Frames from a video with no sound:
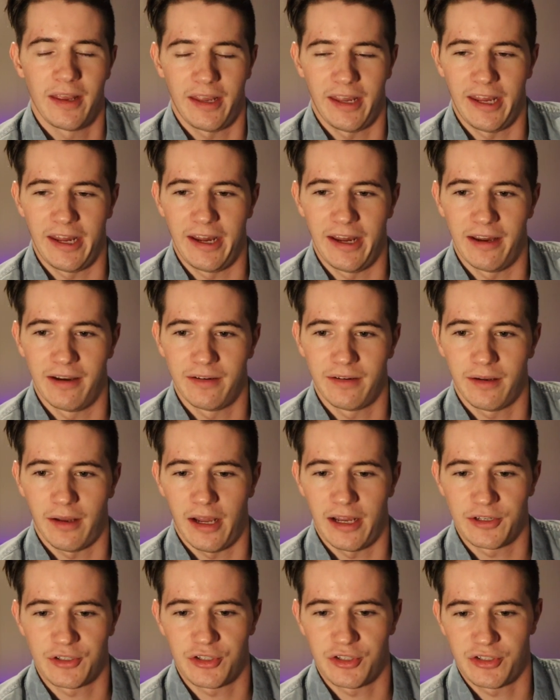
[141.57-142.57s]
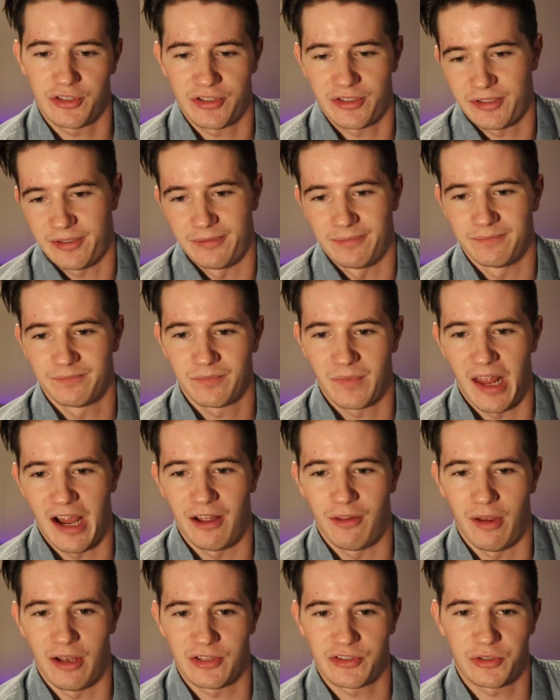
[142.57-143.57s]
and I don't
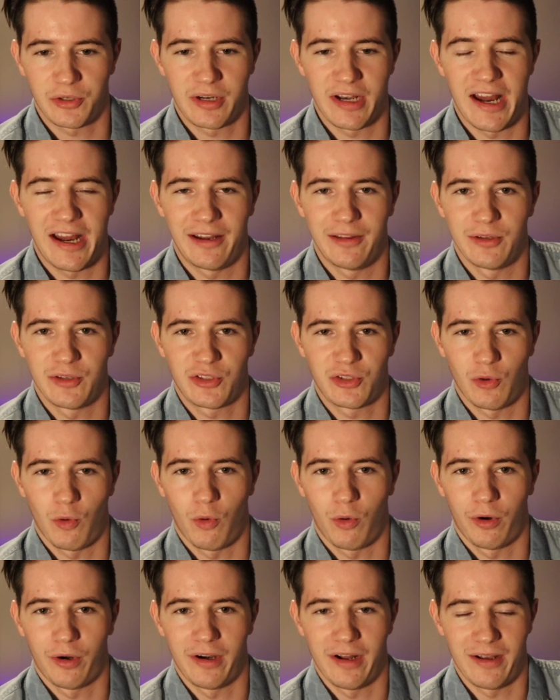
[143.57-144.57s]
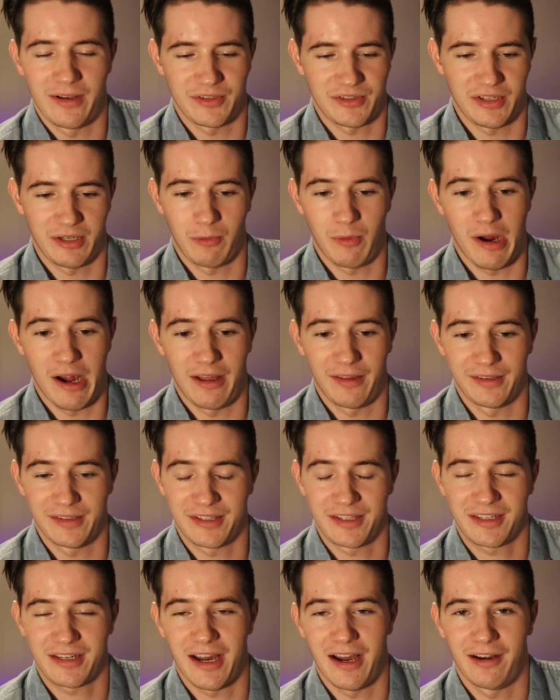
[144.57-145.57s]
know, I was looking at it in the store and I was like, wow,
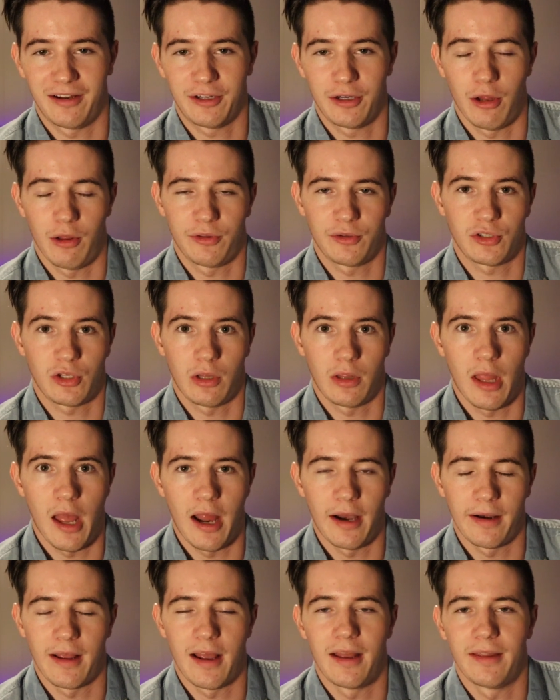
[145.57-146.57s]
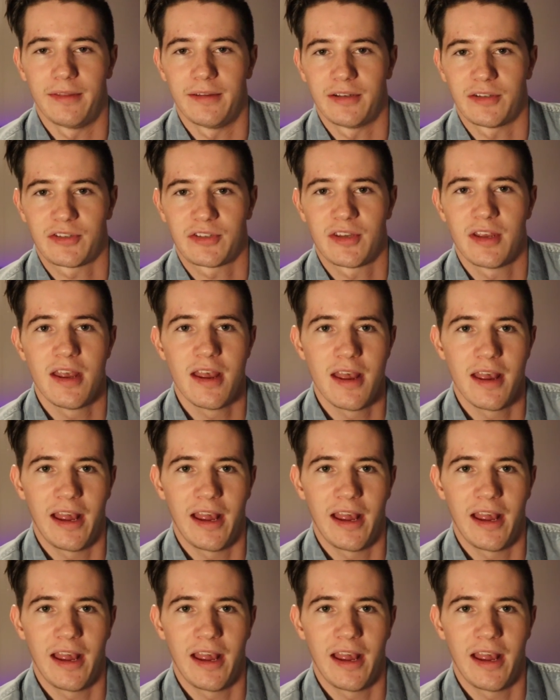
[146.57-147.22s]
this is kind of, there's a lot on this.